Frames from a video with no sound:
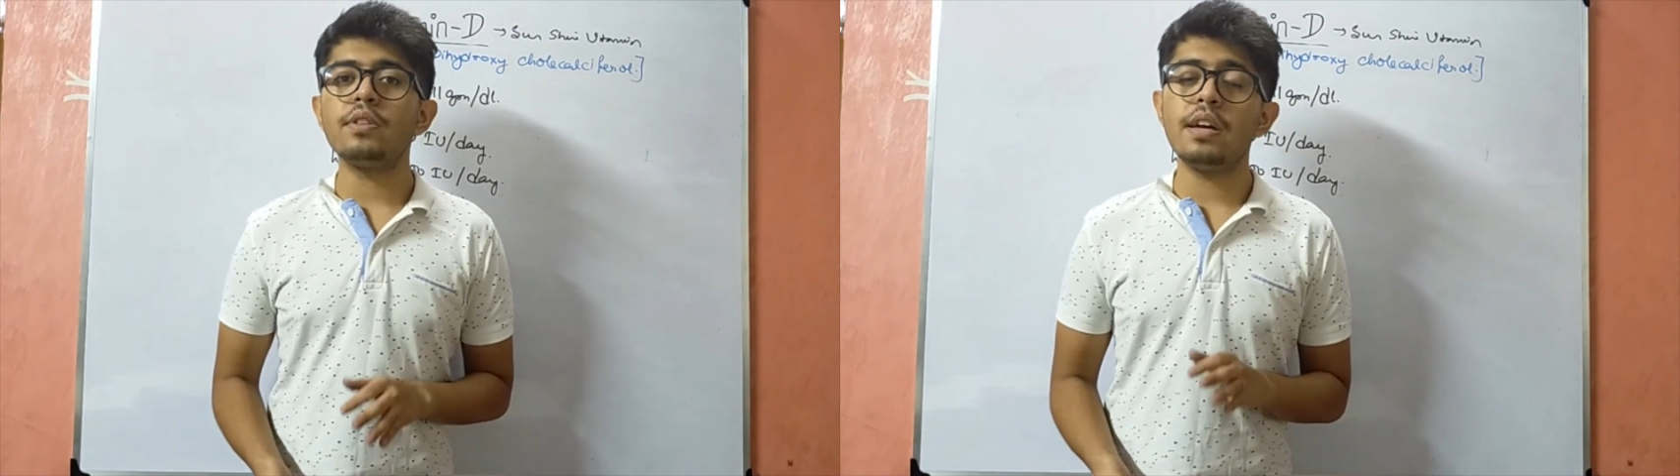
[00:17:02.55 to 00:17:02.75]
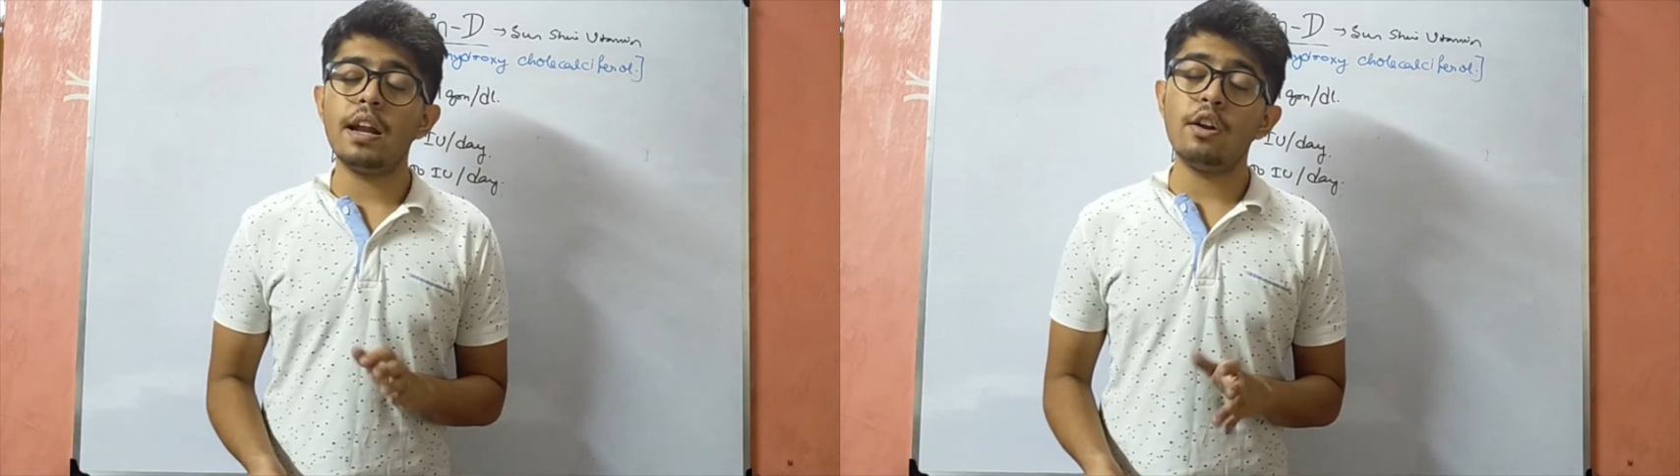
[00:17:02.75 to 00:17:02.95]

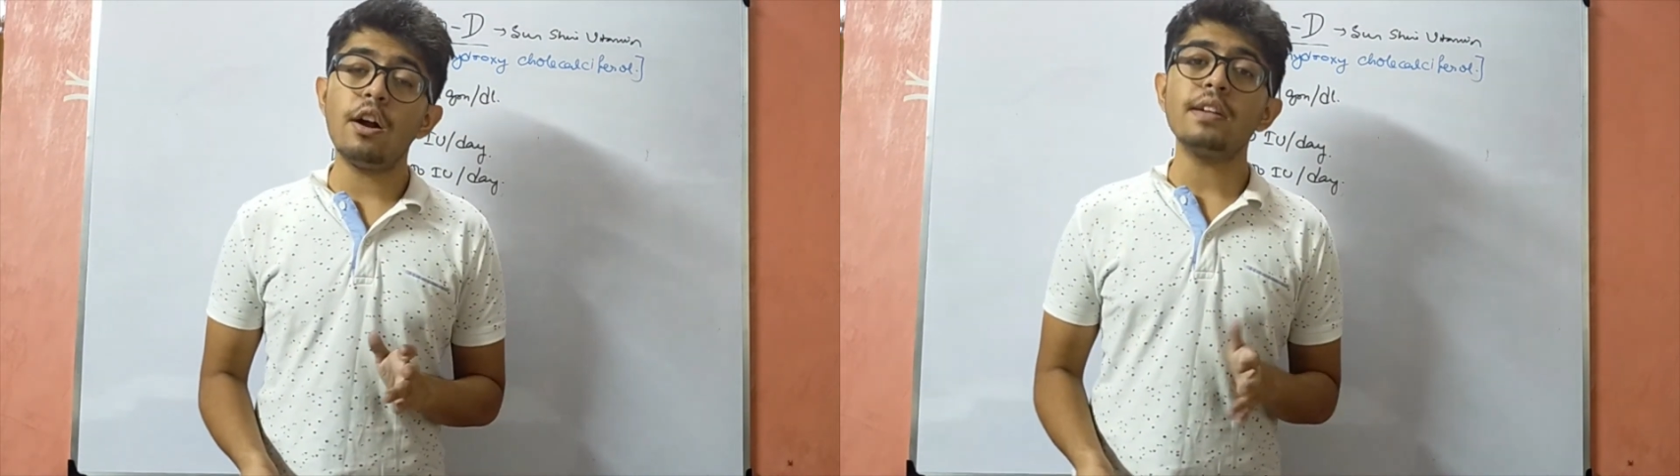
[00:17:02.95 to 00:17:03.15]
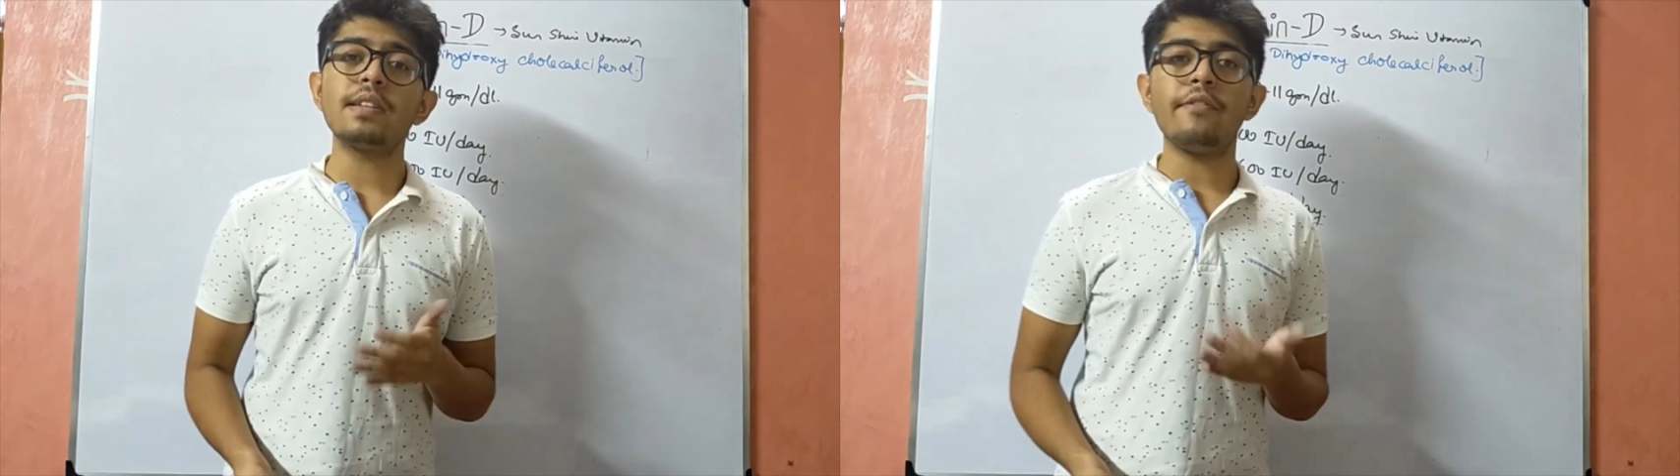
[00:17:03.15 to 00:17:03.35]
they are
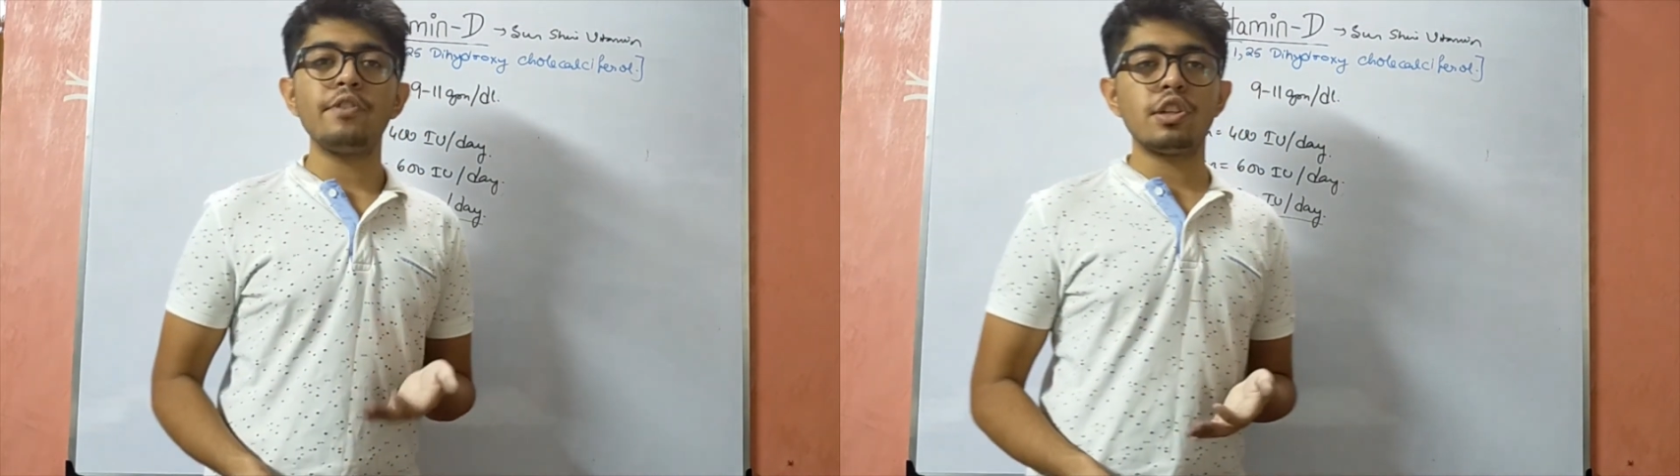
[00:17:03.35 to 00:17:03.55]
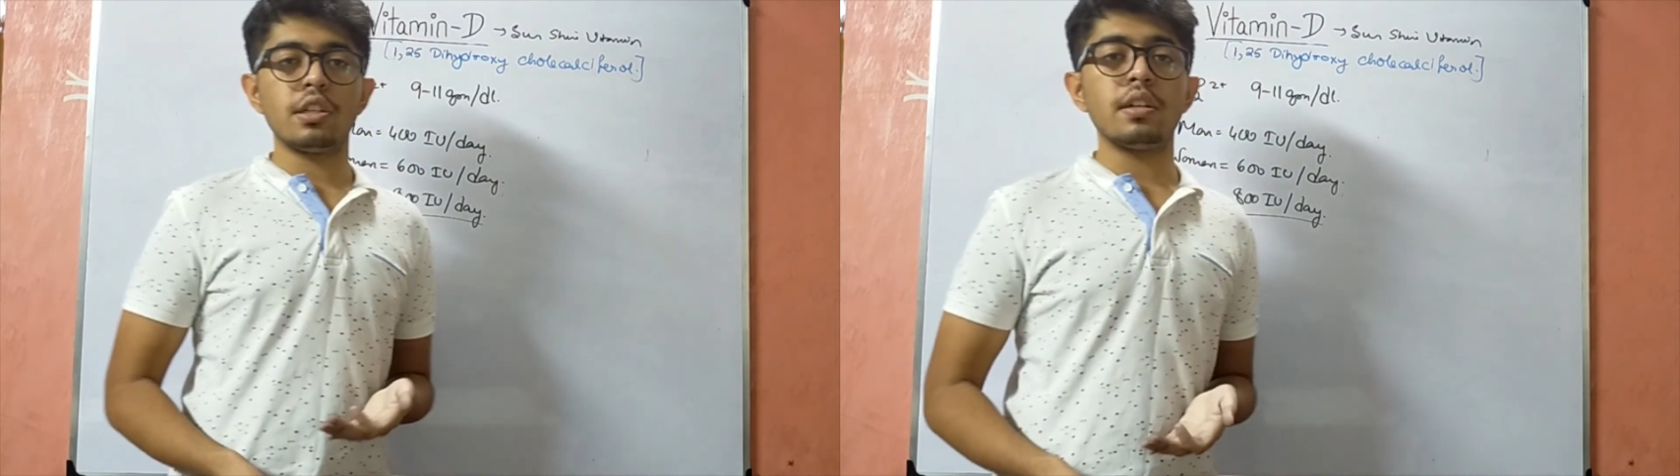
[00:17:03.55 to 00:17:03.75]
not
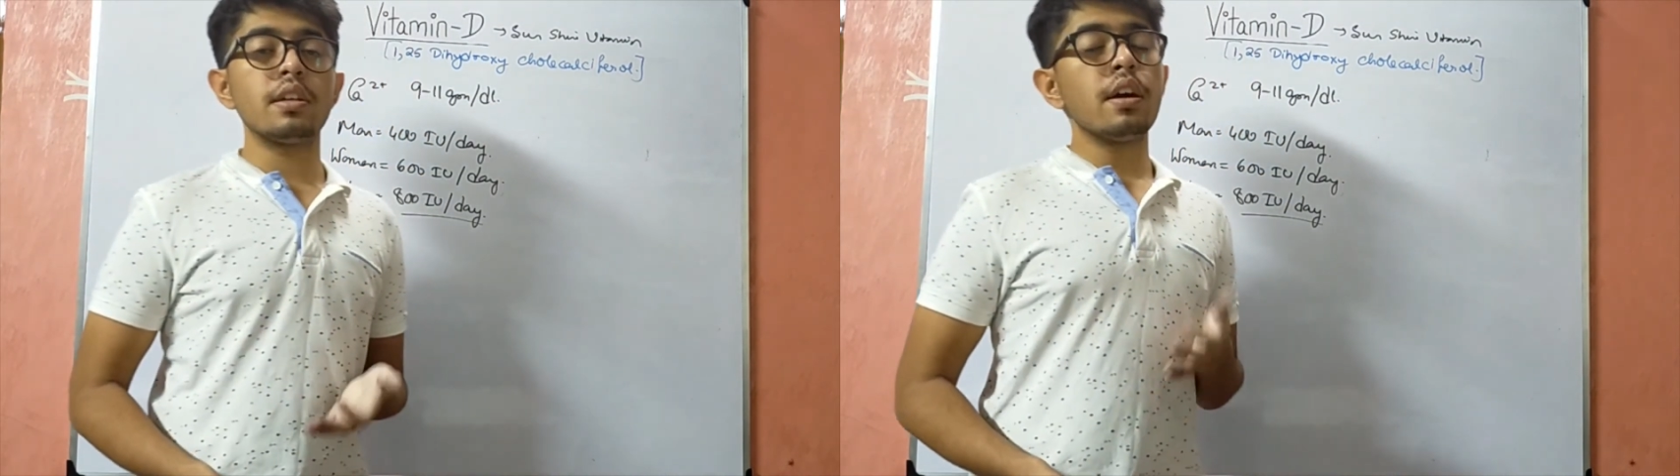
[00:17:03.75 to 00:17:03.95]
sufficient